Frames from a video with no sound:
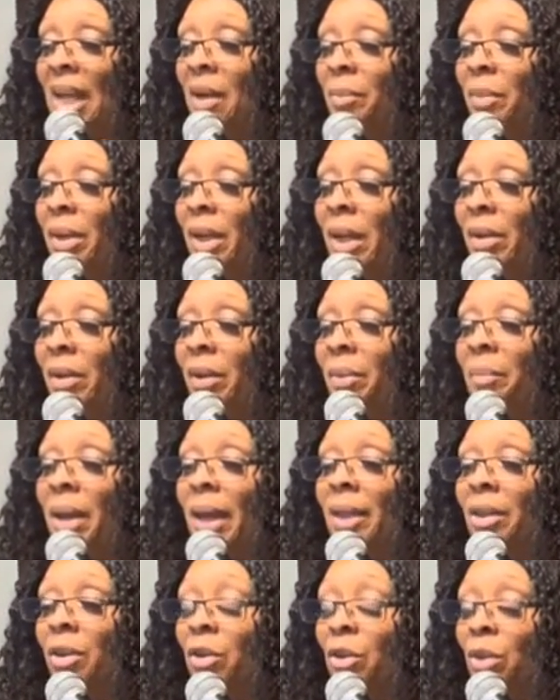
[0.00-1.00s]
I'm here to
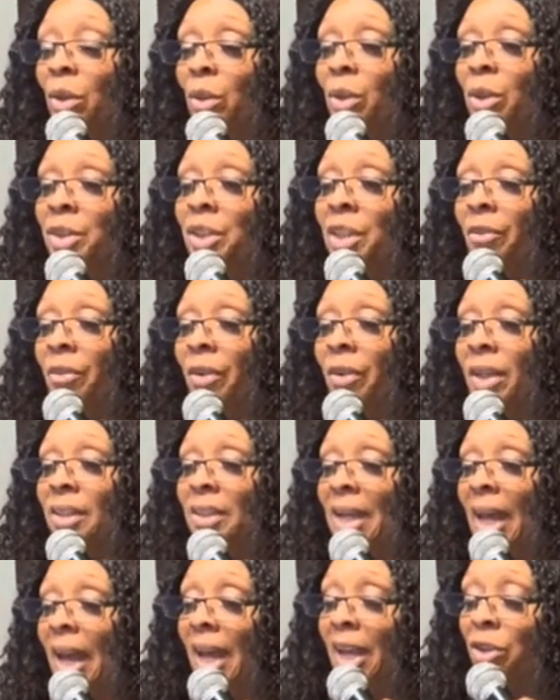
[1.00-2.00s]
make, you know, a
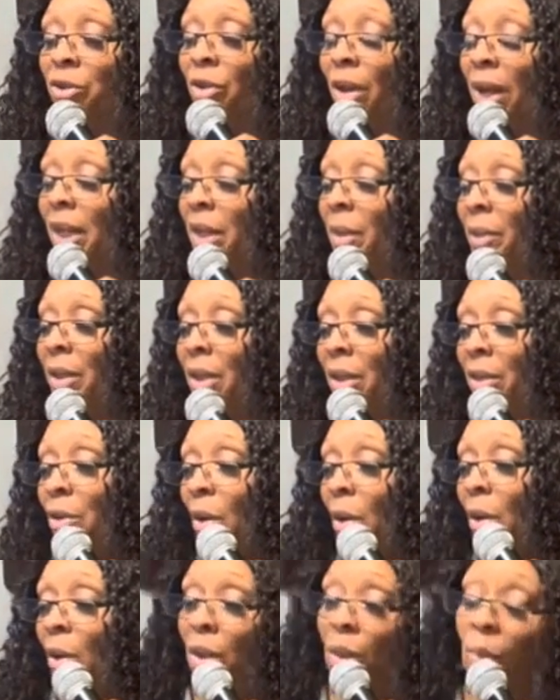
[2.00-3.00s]
difference. I ain't trying to be
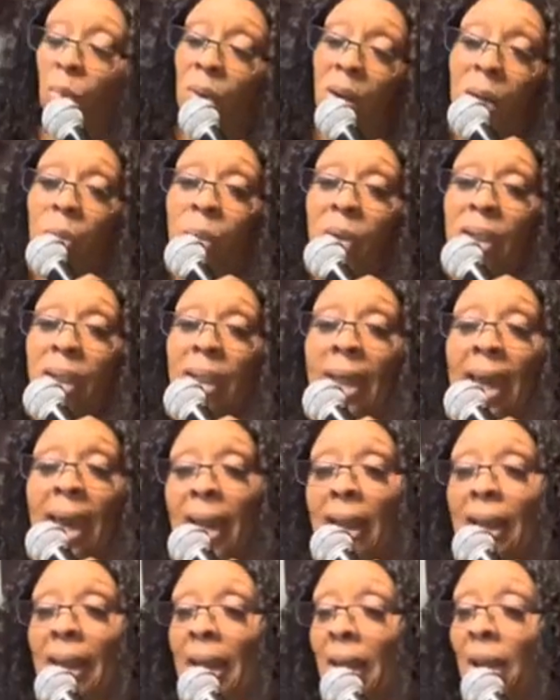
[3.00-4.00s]
the only one with a
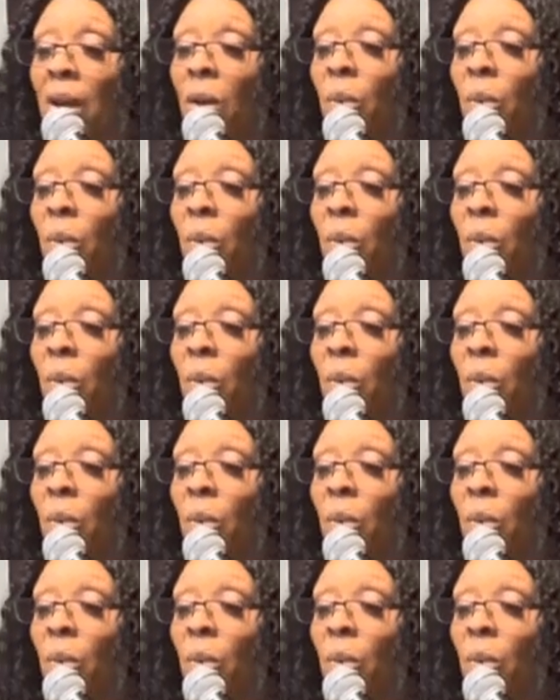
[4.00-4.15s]
Cadillac.